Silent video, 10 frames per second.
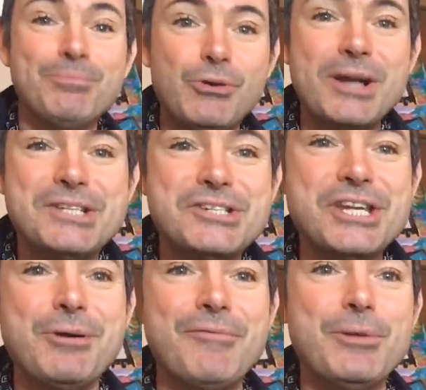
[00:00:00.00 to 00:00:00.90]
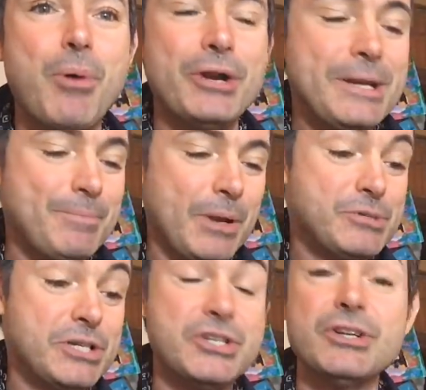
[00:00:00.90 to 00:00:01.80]
Great to see you, everybody. I'm
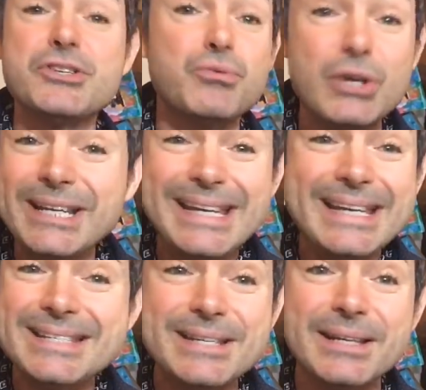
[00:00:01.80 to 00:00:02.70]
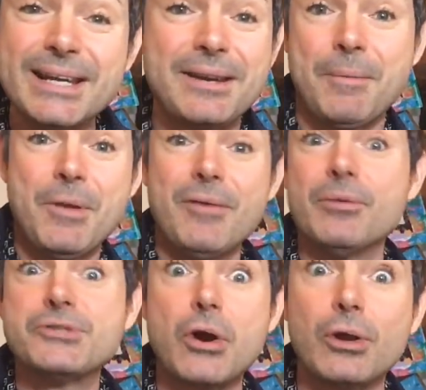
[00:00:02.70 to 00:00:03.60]
teaching this really easy lick
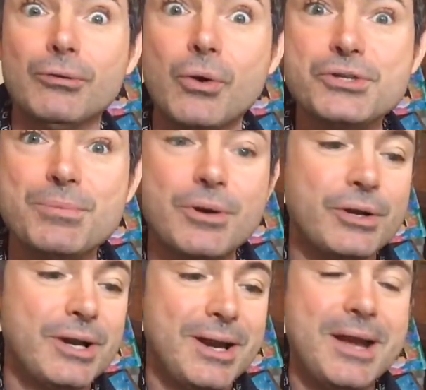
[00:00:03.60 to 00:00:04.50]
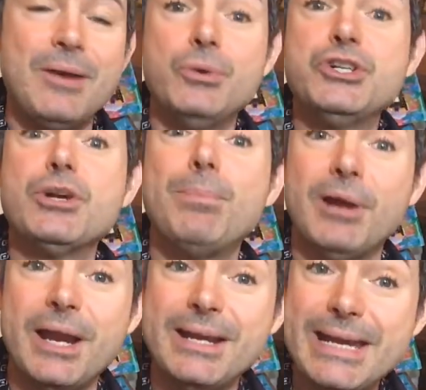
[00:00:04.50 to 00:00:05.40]
from Stochelo Rosenberg, which you can
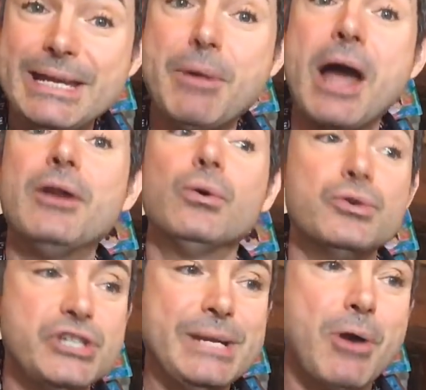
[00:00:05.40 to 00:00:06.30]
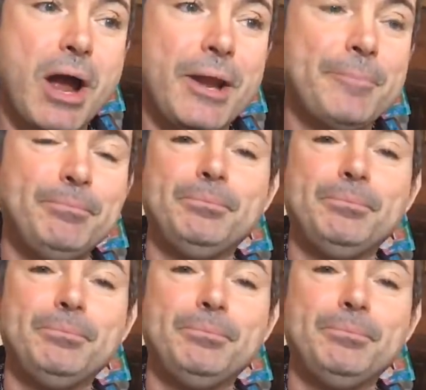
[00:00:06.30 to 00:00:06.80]
play in E minor or D minor.